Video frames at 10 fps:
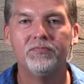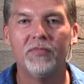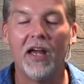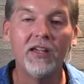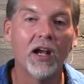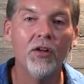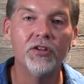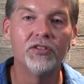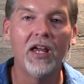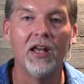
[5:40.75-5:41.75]
Now you got to
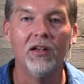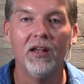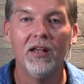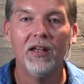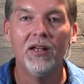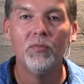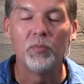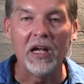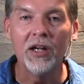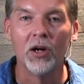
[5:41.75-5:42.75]
understand,
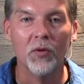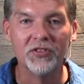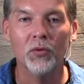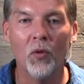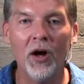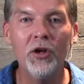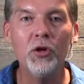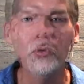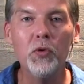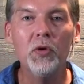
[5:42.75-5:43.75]
Peter was the one
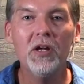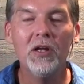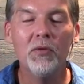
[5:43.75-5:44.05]
who